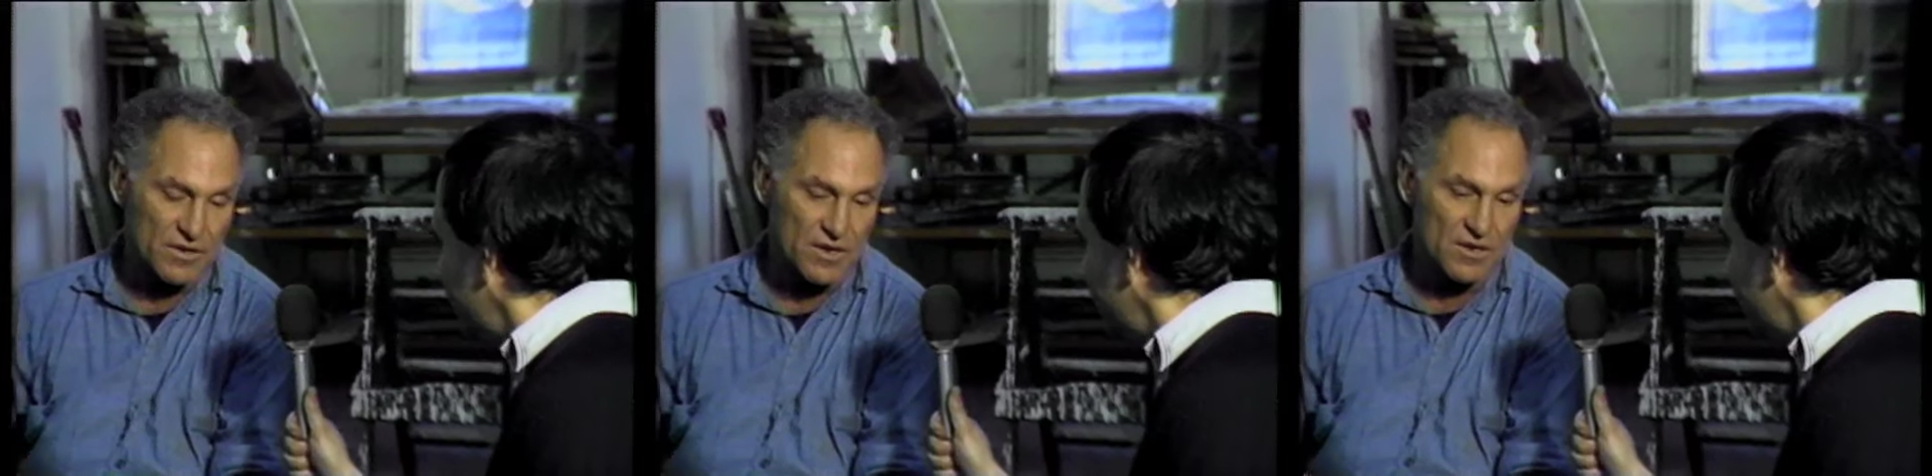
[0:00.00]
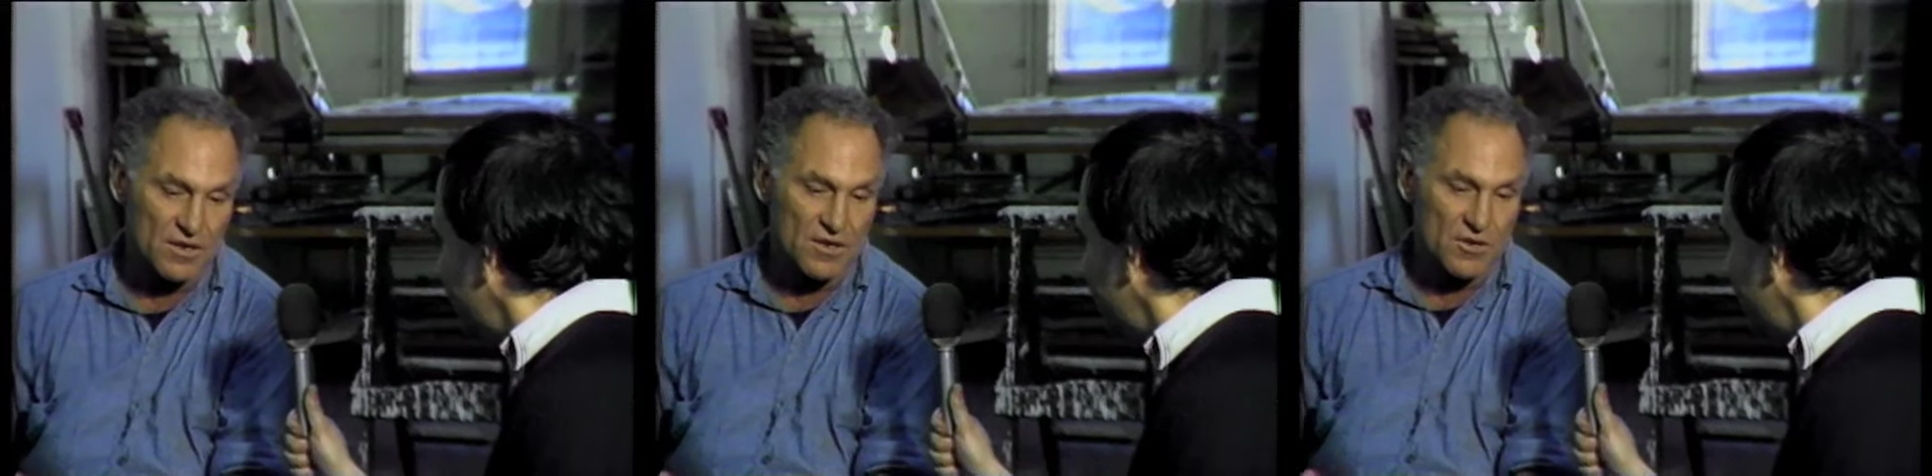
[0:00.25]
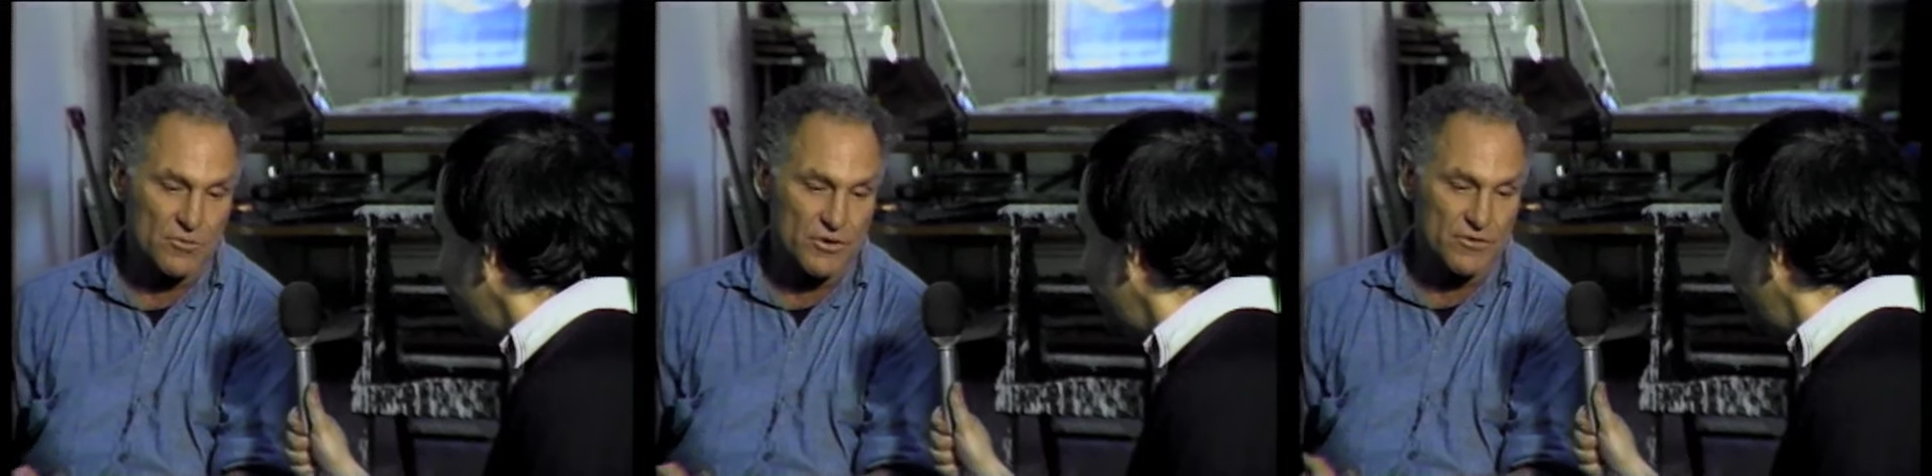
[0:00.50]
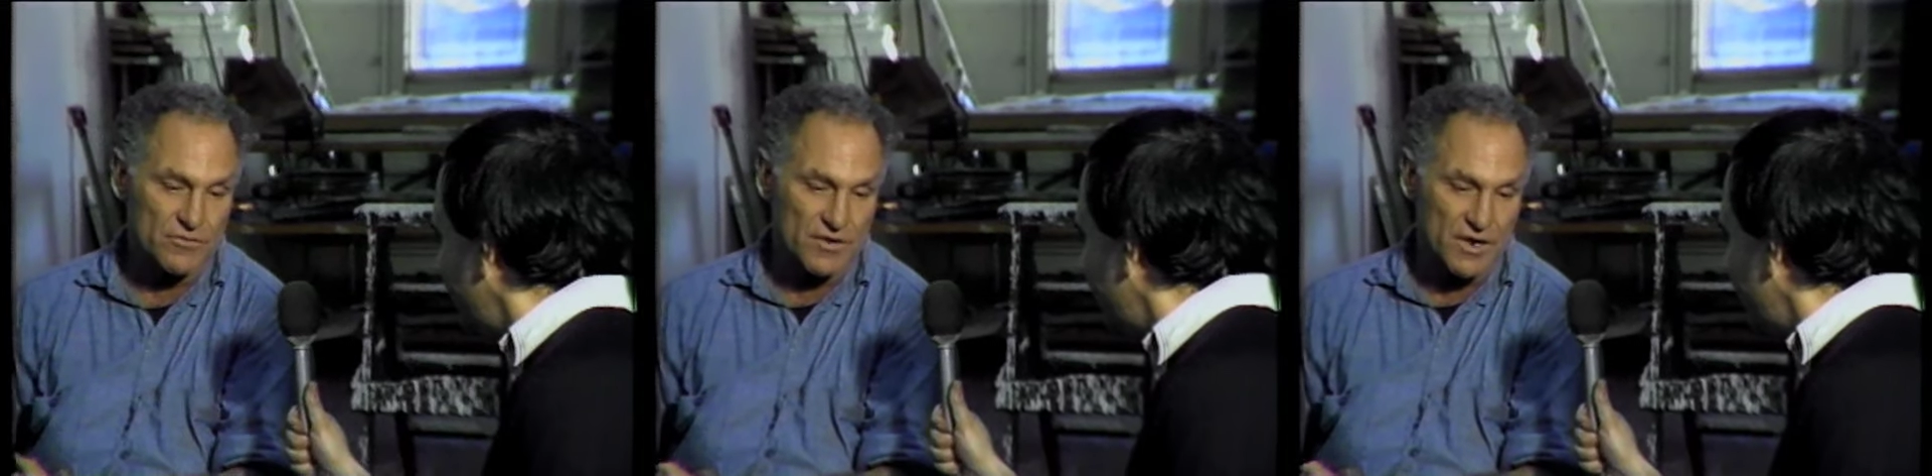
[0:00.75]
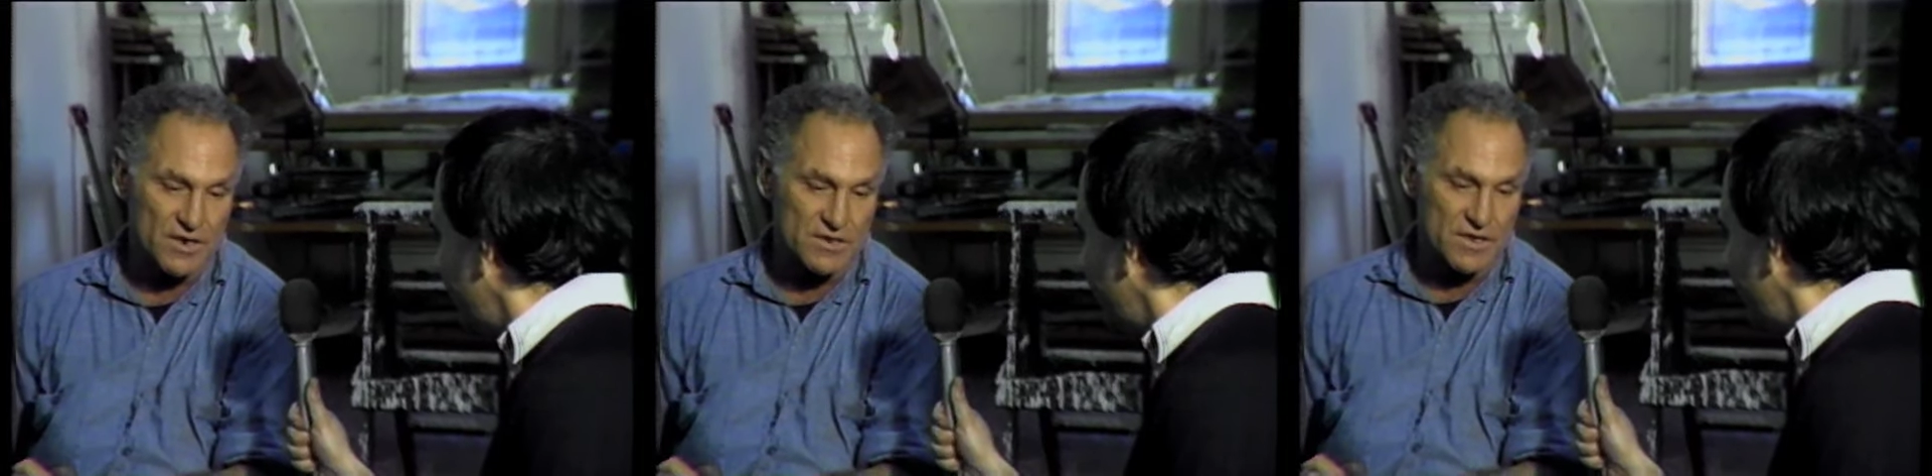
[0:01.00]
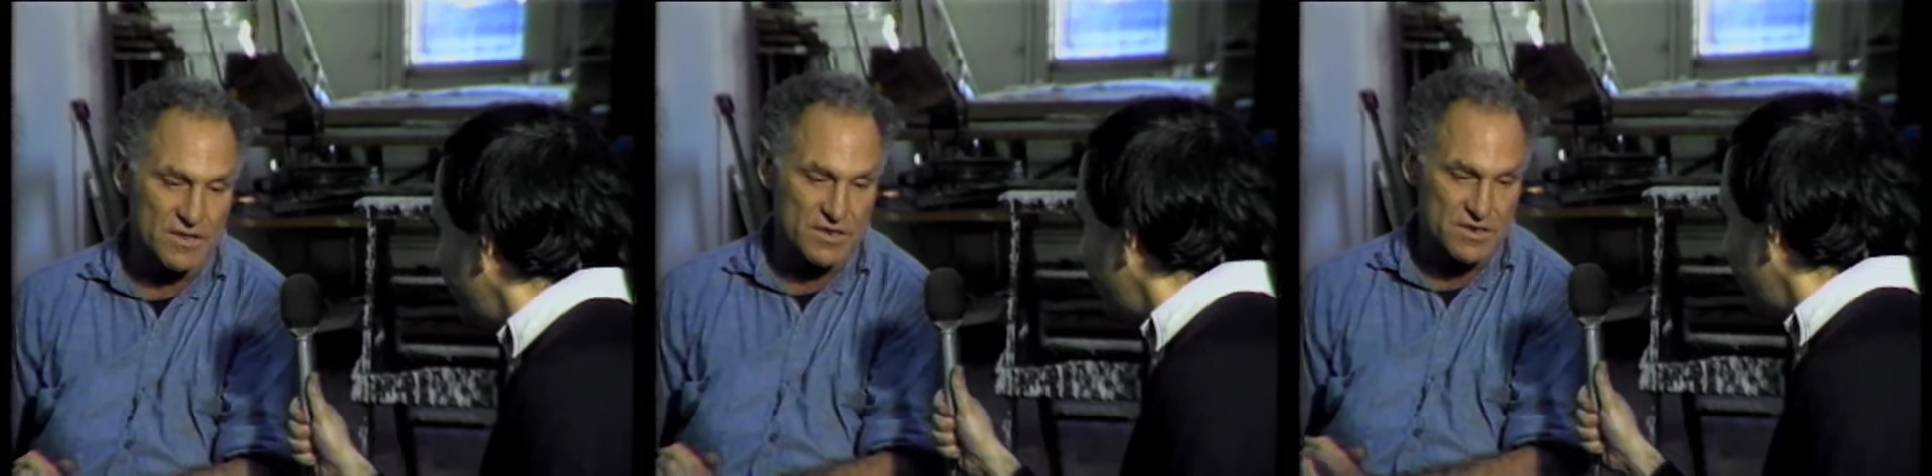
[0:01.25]
And what you find is
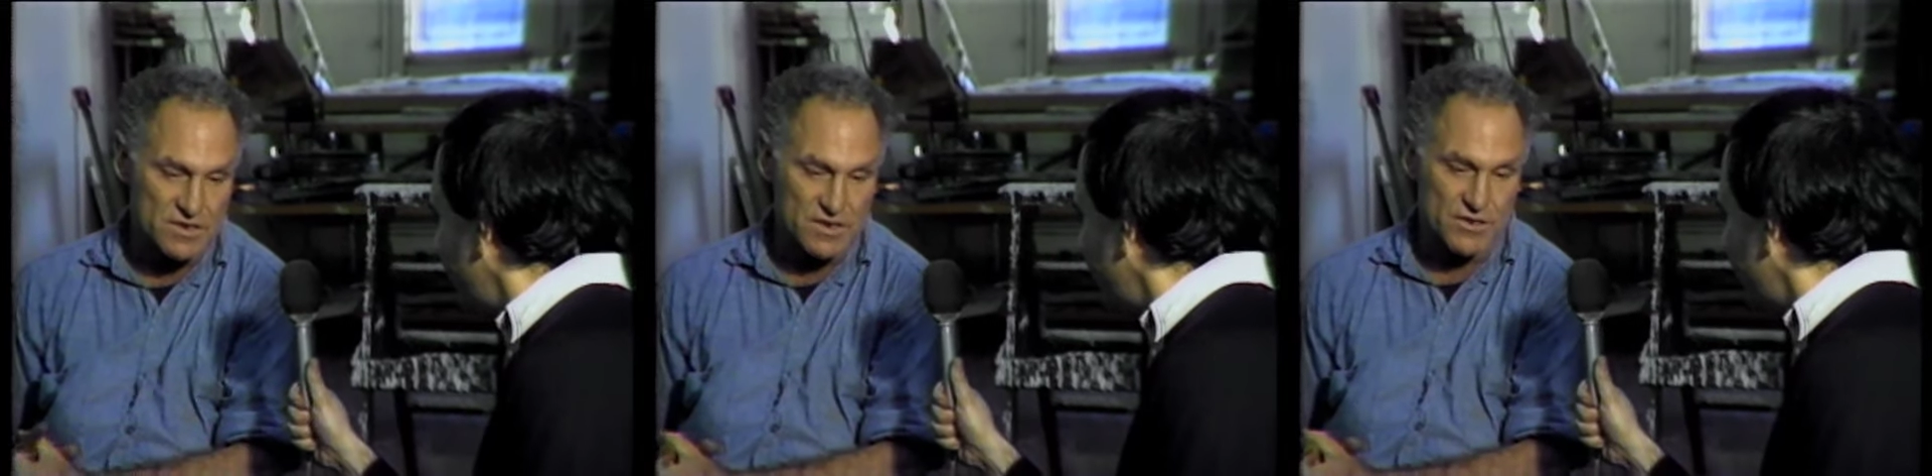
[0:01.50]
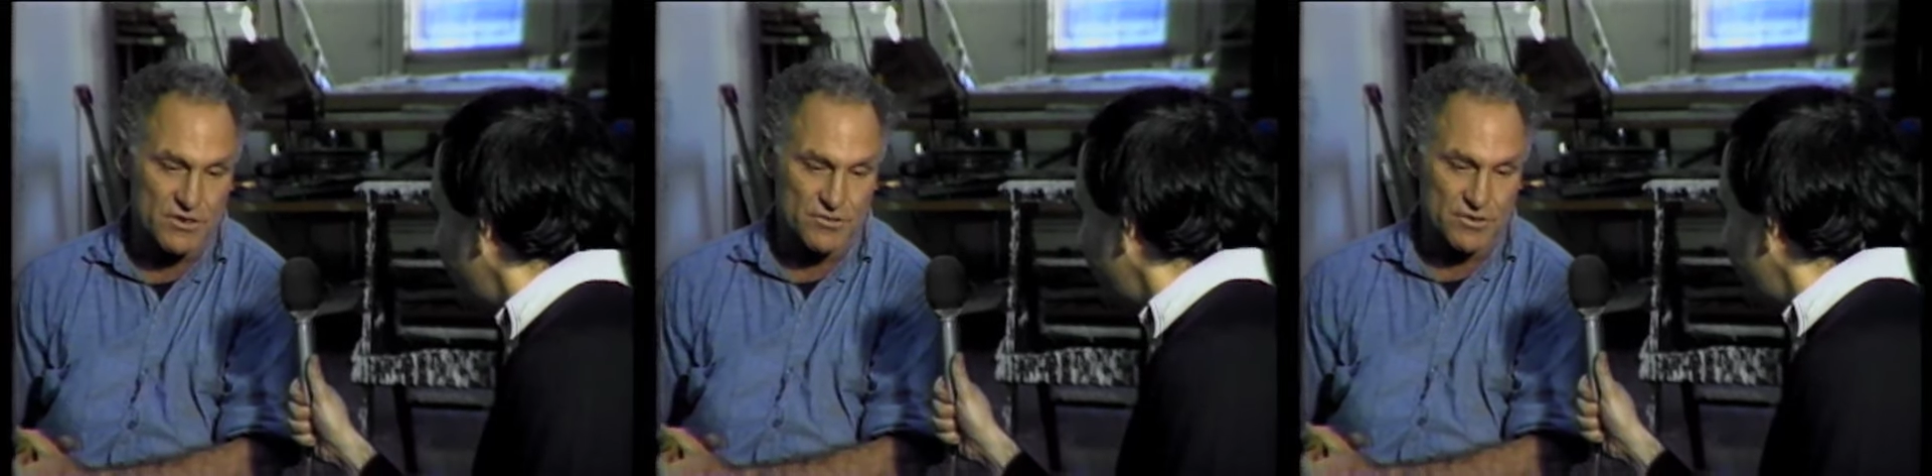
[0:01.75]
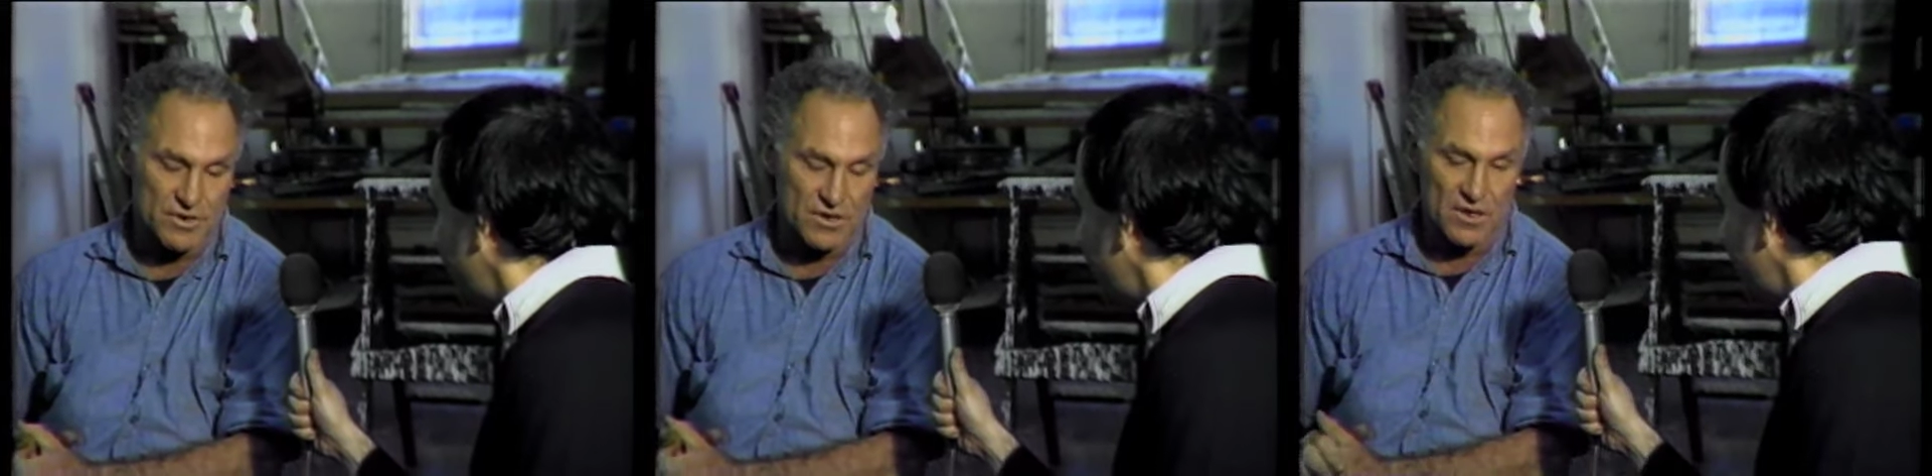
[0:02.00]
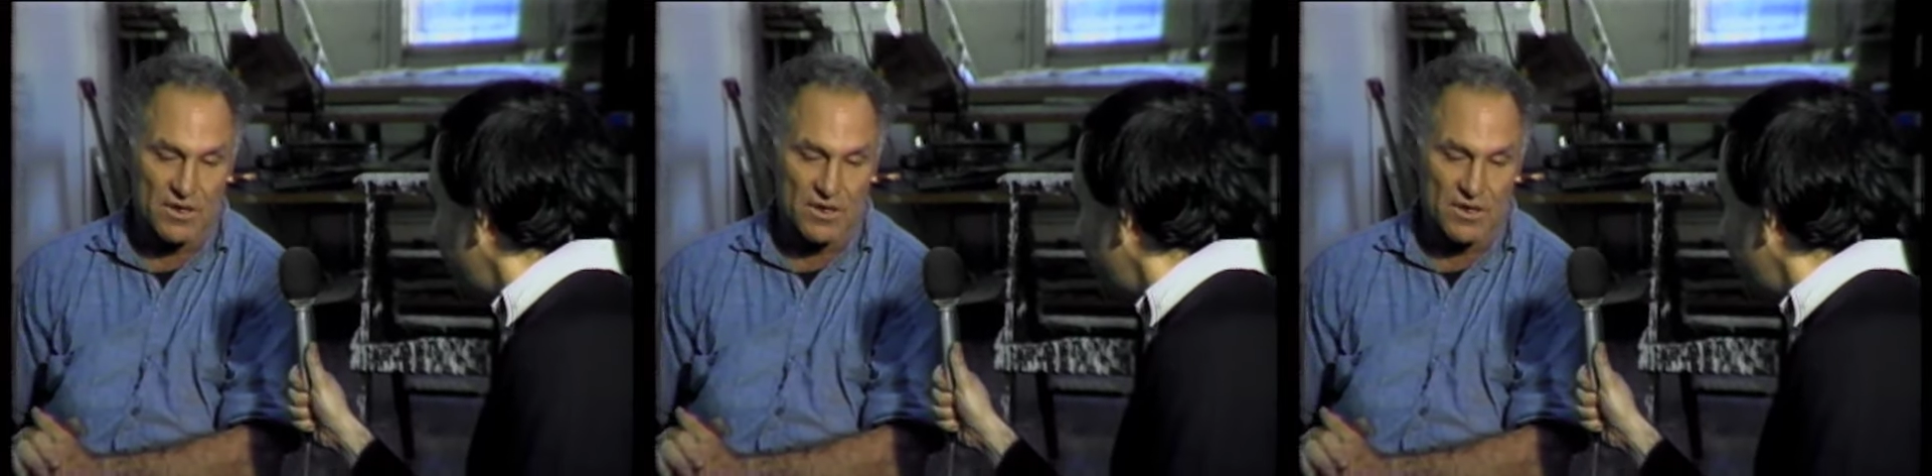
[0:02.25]
that this century